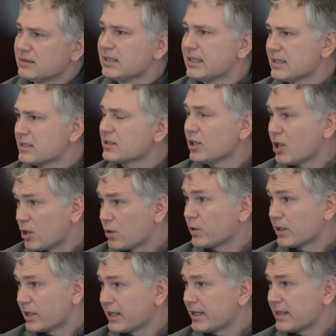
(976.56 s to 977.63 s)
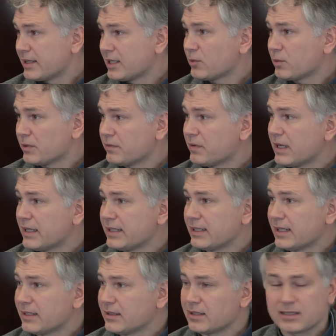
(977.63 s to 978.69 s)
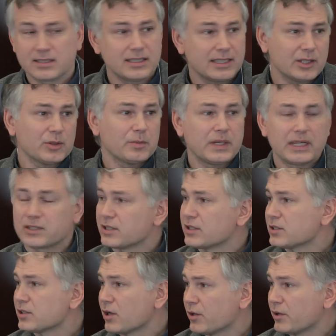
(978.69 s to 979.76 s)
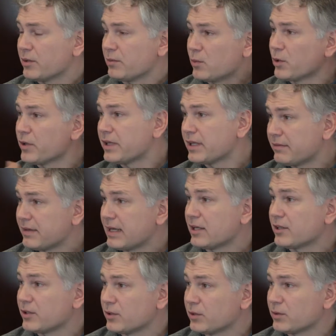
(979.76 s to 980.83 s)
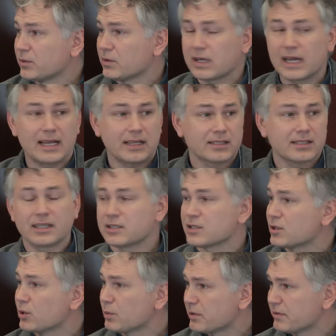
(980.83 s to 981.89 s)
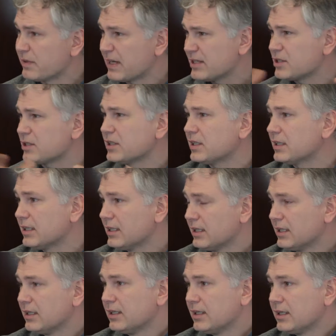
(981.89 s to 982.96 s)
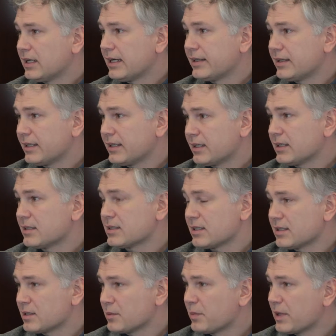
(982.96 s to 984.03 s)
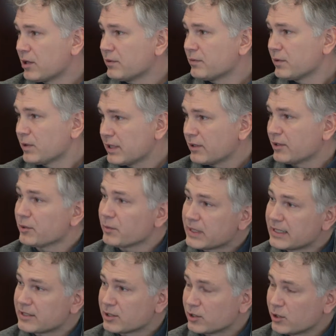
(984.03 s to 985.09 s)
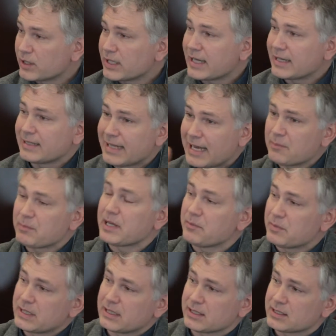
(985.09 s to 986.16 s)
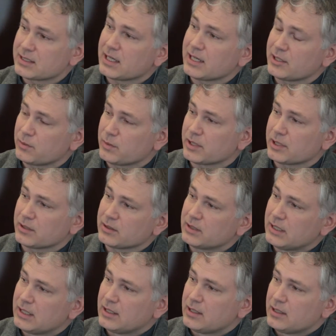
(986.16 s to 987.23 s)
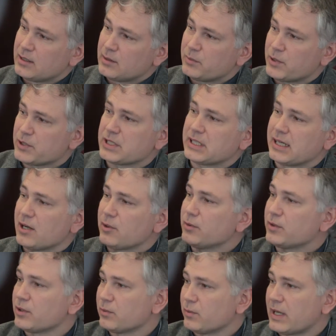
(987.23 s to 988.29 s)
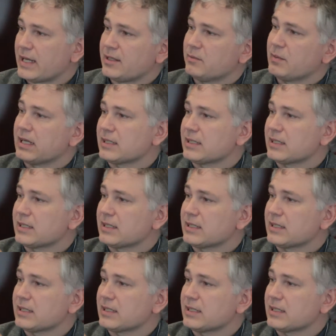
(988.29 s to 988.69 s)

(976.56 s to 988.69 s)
is lower, and I think we're finding that the sicker patients are, the more they value access. So prevention, I think, is a powerful area we need to look at, and that might be the side where pushing out the right